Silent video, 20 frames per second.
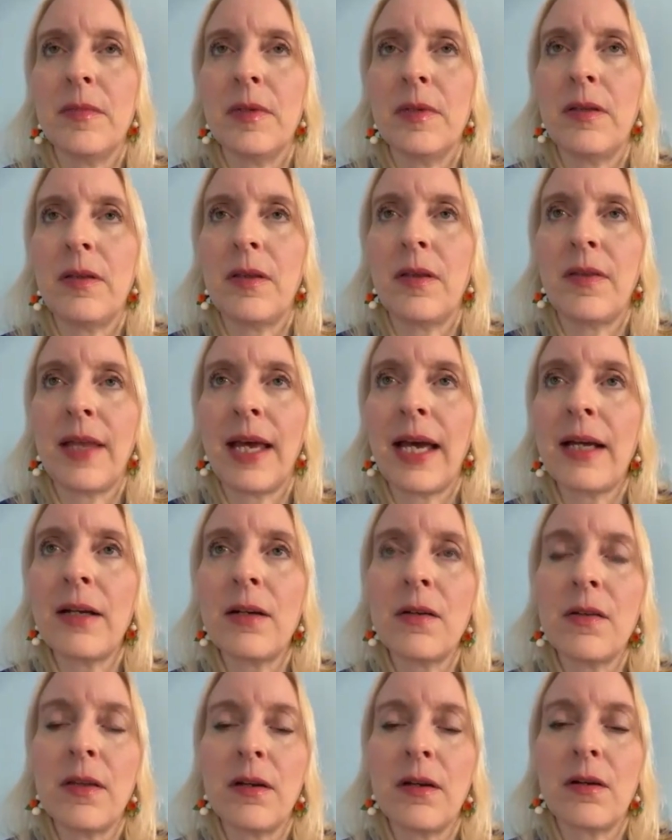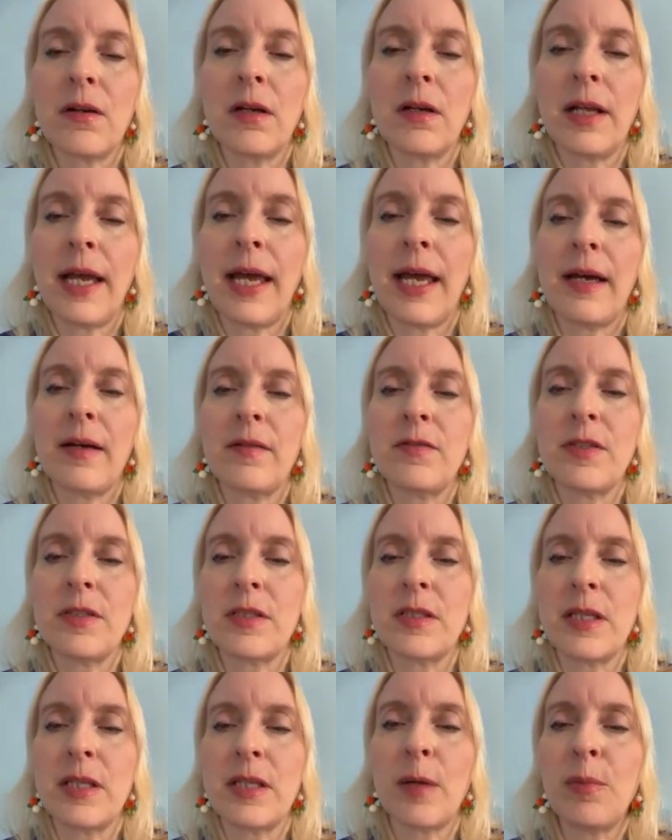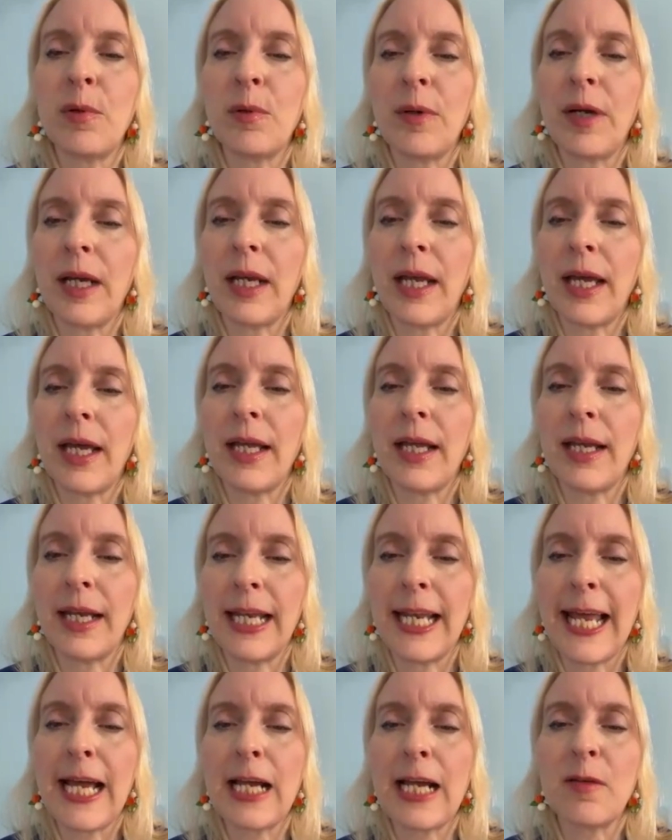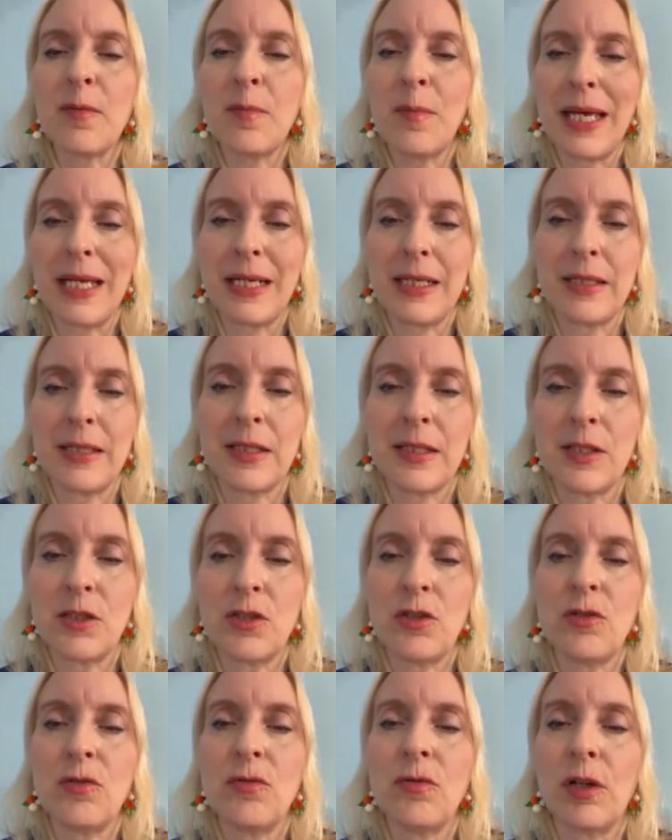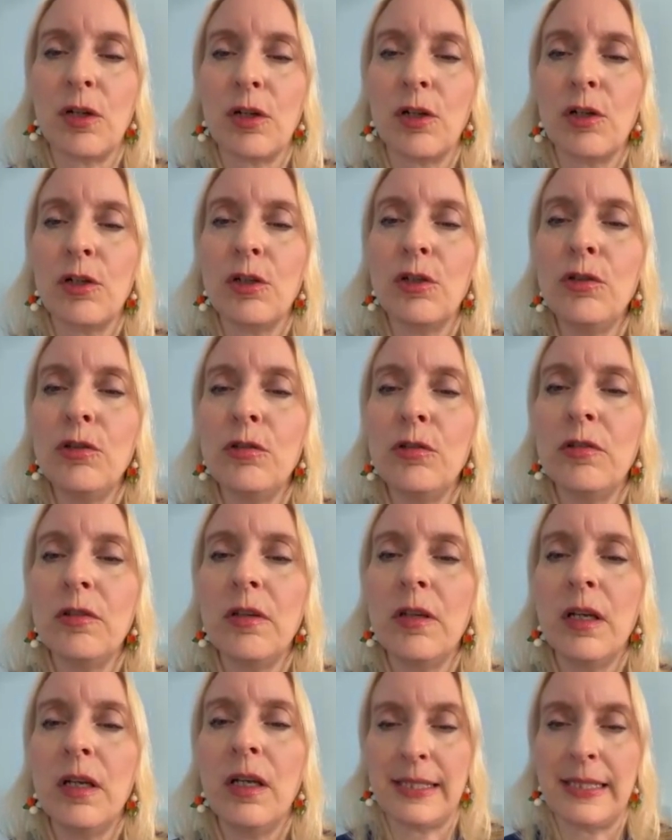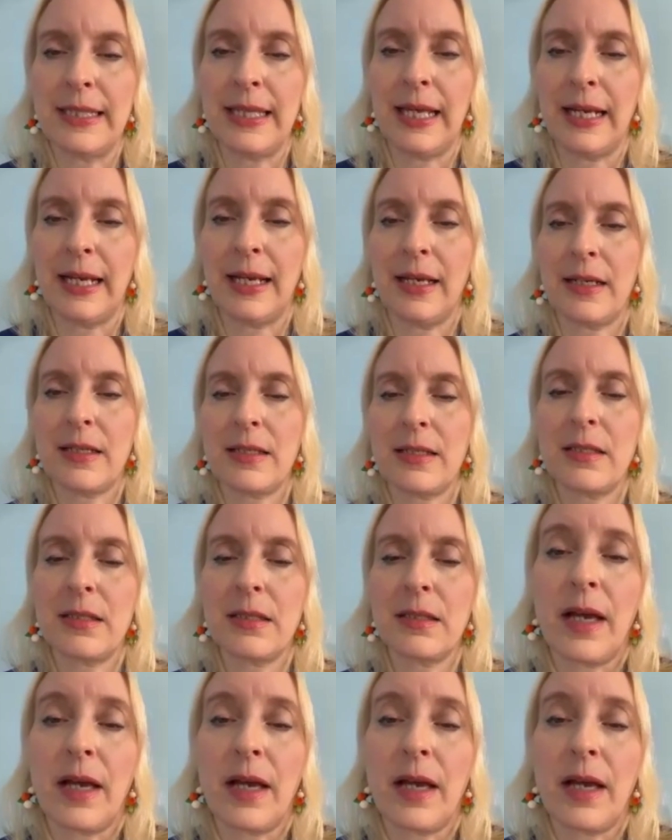Either that or they're going to have to separate head and neck medicine to include aesthetics.